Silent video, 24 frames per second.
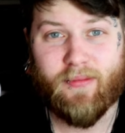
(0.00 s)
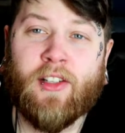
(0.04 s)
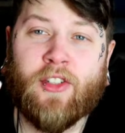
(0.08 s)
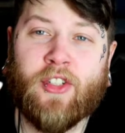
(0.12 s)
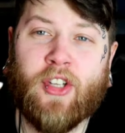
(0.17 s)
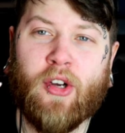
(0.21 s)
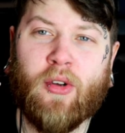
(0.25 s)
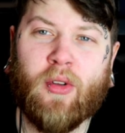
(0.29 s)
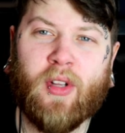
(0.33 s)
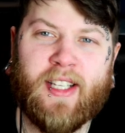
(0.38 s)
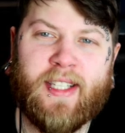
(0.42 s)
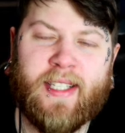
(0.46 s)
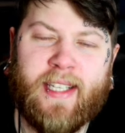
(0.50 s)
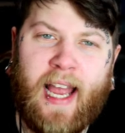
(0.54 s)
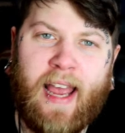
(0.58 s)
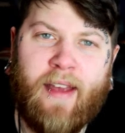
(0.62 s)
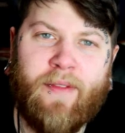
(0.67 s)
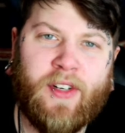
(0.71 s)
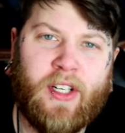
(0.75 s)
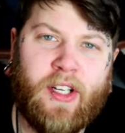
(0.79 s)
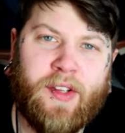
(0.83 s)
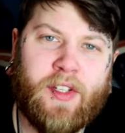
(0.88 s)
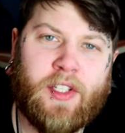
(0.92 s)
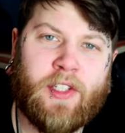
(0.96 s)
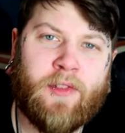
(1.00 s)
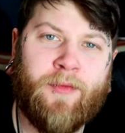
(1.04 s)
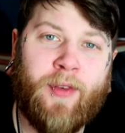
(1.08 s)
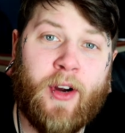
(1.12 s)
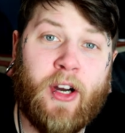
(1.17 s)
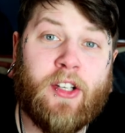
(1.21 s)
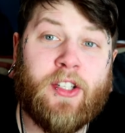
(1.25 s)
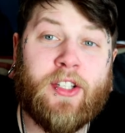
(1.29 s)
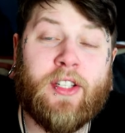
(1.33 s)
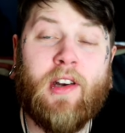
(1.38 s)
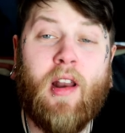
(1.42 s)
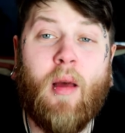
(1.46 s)
So let's dive into this
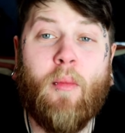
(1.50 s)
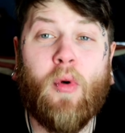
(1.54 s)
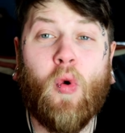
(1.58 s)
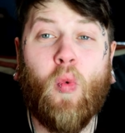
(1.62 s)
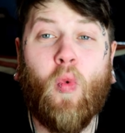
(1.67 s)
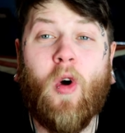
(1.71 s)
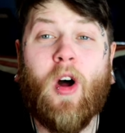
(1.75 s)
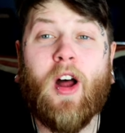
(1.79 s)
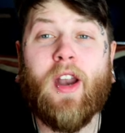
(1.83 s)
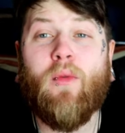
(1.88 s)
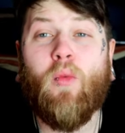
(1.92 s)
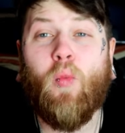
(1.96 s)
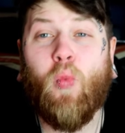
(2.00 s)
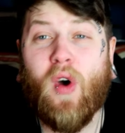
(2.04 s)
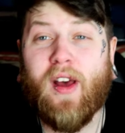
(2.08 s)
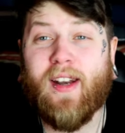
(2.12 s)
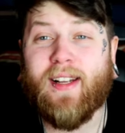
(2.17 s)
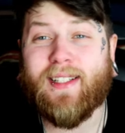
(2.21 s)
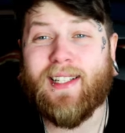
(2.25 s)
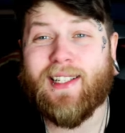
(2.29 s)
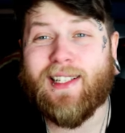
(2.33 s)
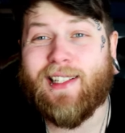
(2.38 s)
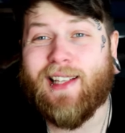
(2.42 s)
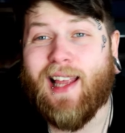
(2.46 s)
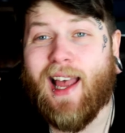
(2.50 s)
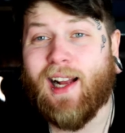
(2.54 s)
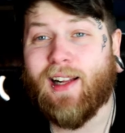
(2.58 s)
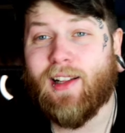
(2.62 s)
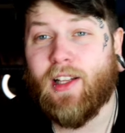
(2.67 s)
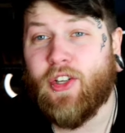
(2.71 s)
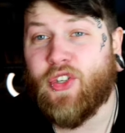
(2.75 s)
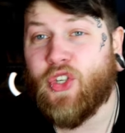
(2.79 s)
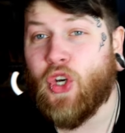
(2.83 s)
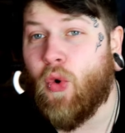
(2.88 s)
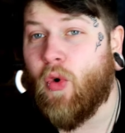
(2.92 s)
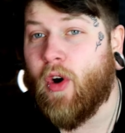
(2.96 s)
first. Number one, what is
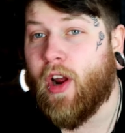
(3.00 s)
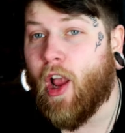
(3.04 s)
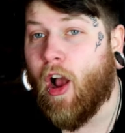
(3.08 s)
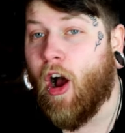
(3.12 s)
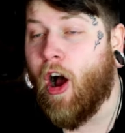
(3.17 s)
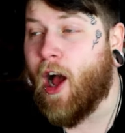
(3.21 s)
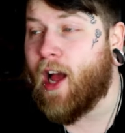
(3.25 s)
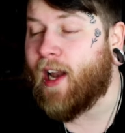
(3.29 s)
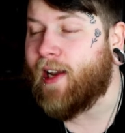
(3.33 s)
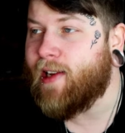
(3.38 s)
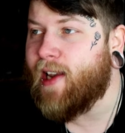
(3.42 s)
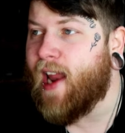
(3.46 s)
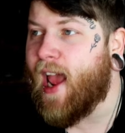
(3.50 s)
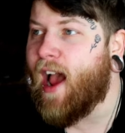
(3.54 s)
exactly going on?